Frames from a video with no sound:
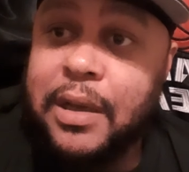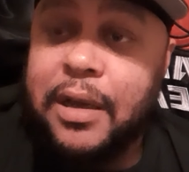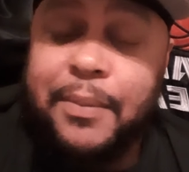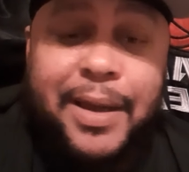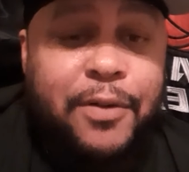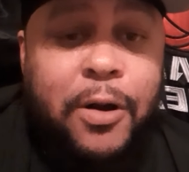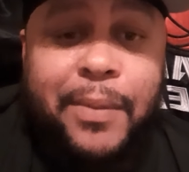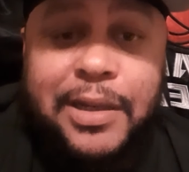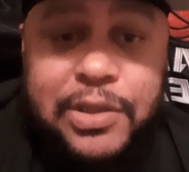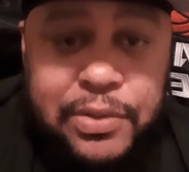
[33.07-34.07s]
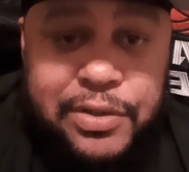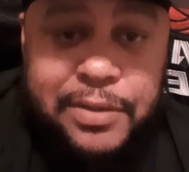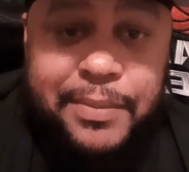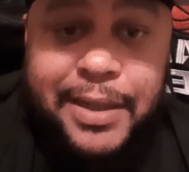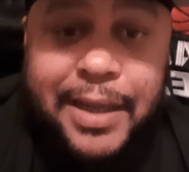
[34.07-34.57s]
I'm going to have all my
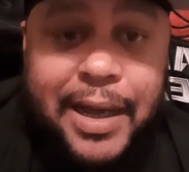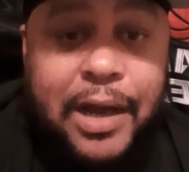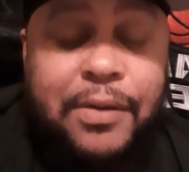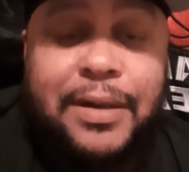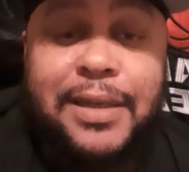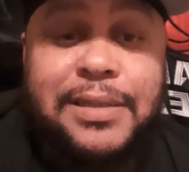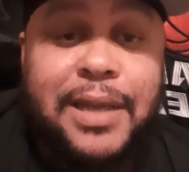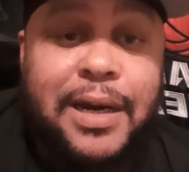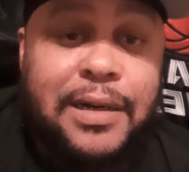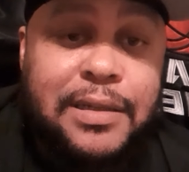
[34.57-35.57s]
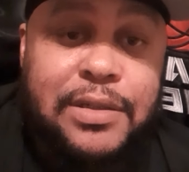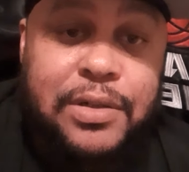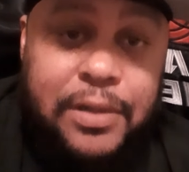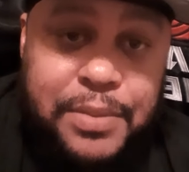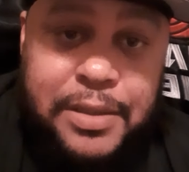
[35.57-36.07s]
social media outlets down in the
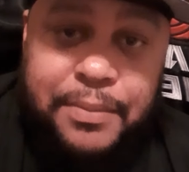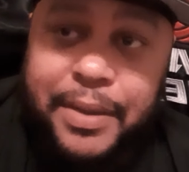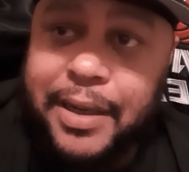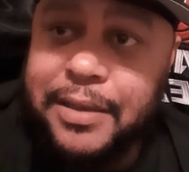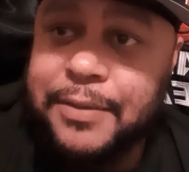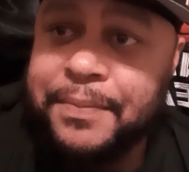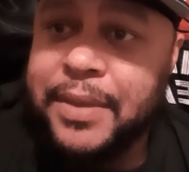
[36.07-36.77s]
description box.